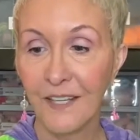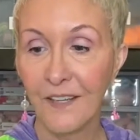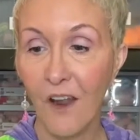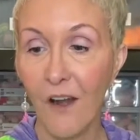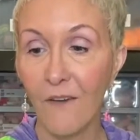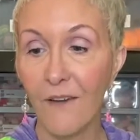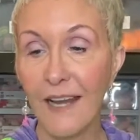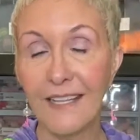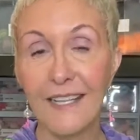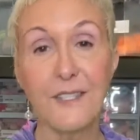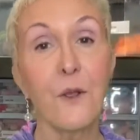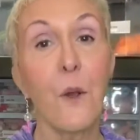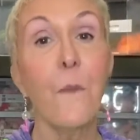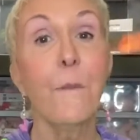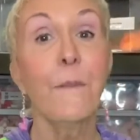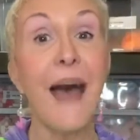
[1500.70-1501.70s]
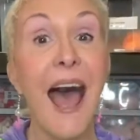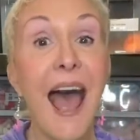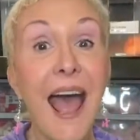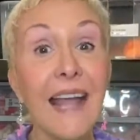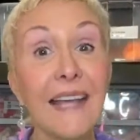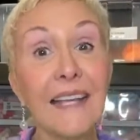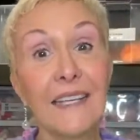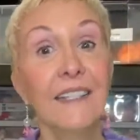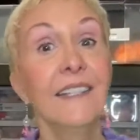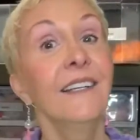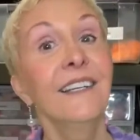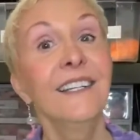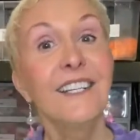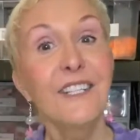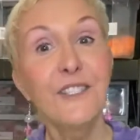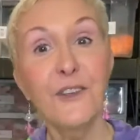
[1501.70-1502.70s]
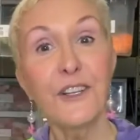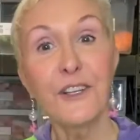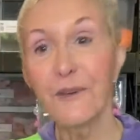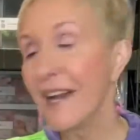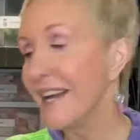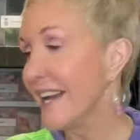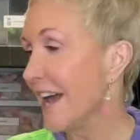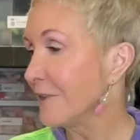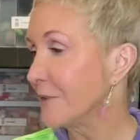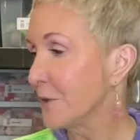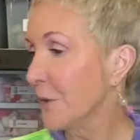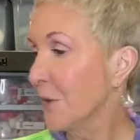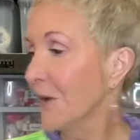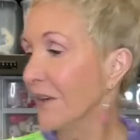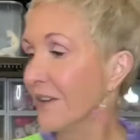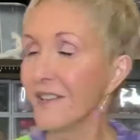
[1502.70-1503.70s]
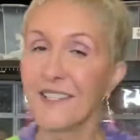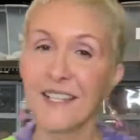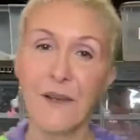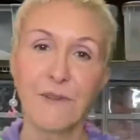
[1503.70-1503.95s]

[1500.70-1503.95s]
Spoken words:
All right, let's go back to the great outdoors. I